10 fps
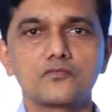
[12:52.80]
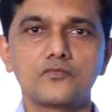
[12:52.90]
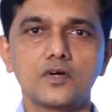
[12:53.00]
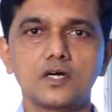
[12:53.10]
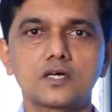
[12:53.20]

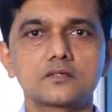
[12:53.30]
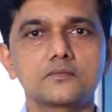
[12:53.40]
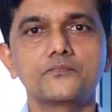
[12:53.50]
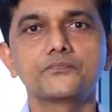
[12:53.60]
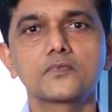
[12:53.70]
for
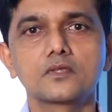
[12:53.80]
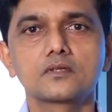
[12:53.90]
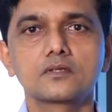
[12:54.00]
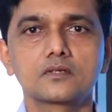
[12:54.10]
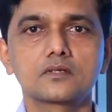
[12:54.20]

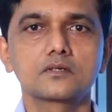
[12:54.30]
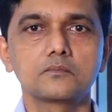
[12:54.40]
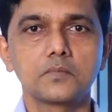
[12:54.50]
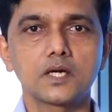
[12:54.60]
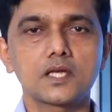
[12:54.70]

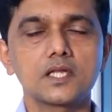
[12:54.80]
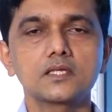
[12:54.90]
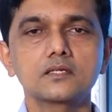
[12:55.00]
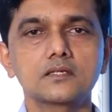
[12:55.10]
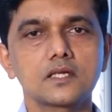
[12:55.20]

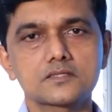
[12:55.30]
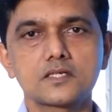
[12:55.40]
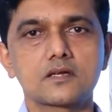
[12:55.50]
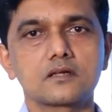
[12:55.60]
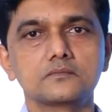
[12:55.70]
burning,
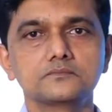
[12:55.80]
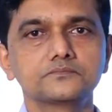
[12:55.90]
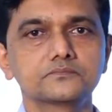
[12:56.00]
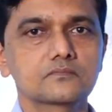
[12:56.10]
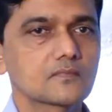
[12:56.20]
etc.
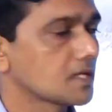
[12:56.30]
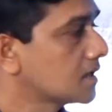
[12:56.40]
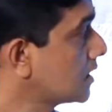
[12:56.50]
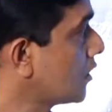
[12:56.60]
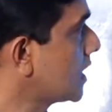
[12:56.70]

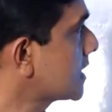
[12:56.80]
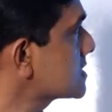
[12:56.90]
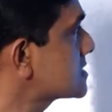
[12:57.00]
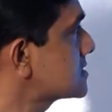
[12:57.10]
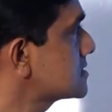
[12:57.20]
Now let
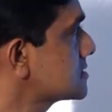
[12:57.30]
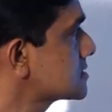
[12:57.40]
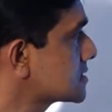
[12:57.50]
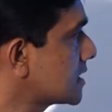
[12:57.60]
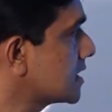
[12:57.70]
us
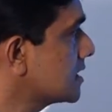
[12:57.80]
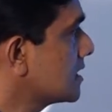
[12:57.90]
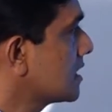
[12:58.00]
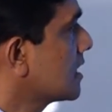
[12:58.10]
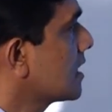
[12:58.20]
study
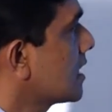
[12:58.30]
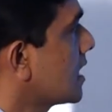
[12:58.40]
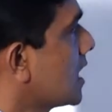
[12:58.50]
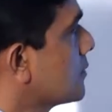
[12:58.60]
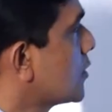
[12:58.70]

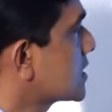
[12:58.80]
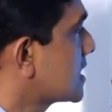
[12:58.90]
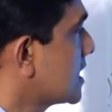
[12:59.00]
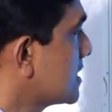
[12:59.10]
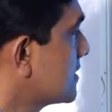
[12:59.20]

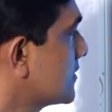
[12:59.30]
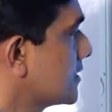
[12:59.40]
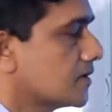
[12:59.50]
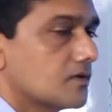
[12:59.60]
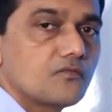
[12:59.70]
about the
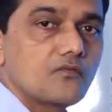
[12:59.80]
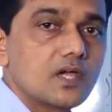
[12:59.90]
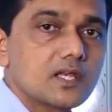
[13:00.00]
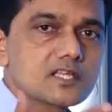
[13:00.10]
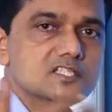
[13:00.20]

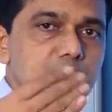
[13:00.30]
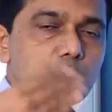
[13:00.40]
various